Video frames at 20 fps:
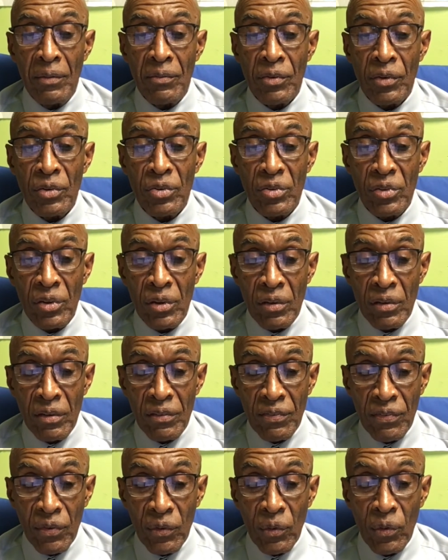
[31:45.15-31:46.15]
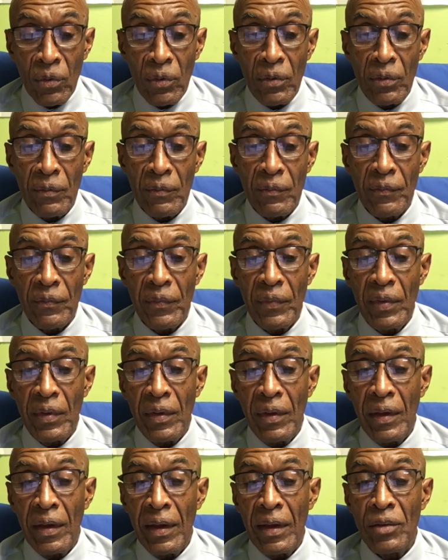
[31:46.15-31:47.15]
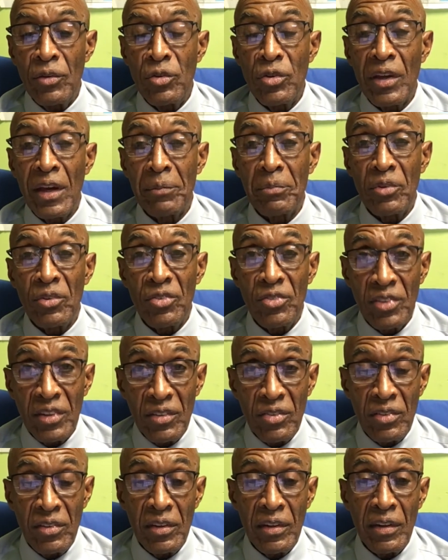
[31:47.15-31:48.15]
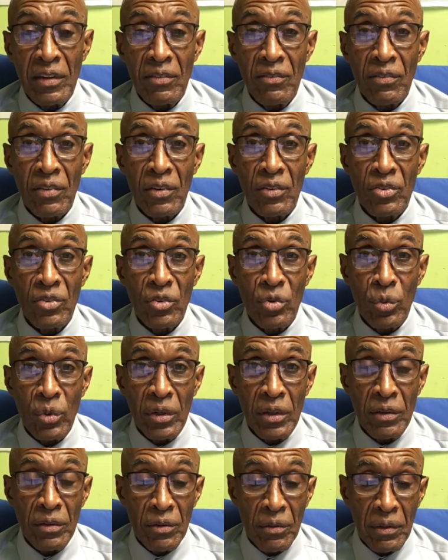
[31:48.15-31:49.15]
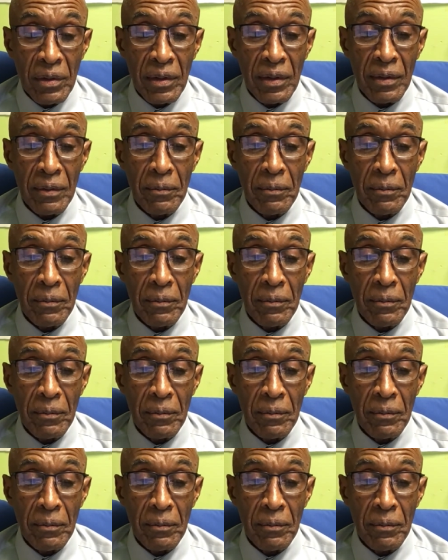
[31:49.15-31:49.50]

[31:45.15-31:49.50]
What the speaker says: verse 34, and chapter 16, verse 23.